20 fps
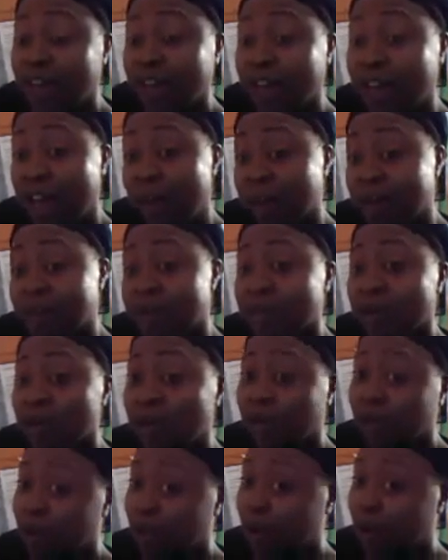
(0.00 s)
a composite
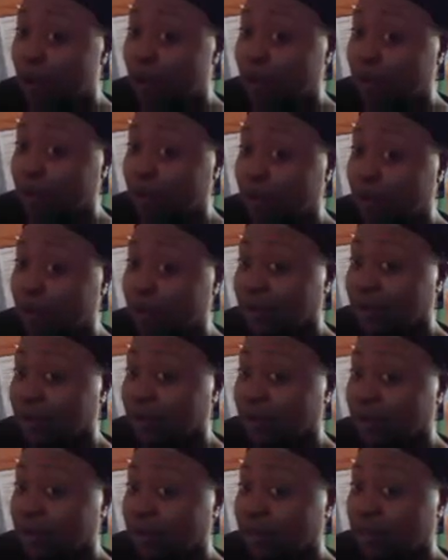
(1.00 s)
or a prime number?
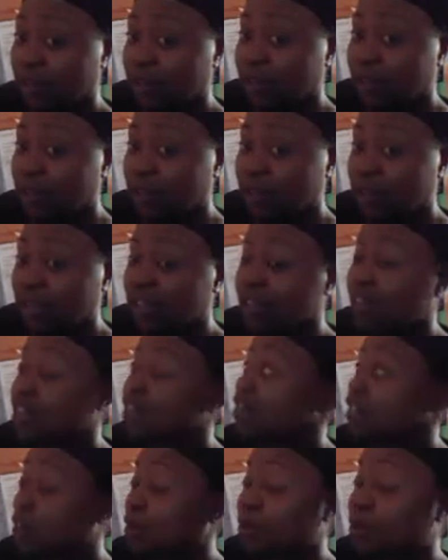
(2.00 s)
It
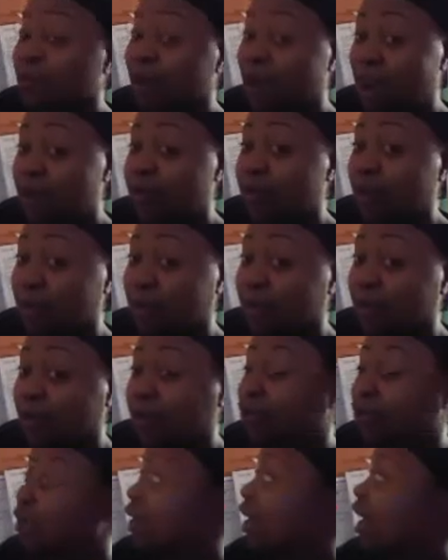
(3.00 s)
is a prime
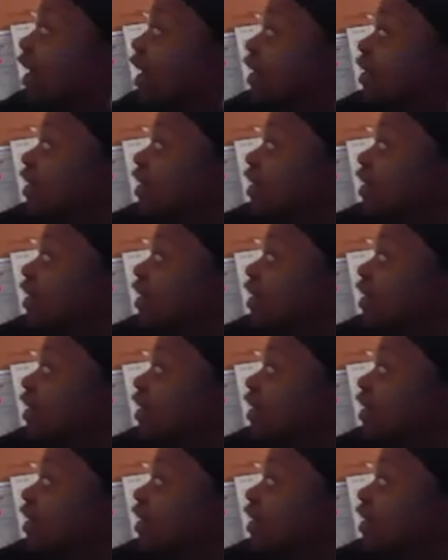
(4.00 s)
number. I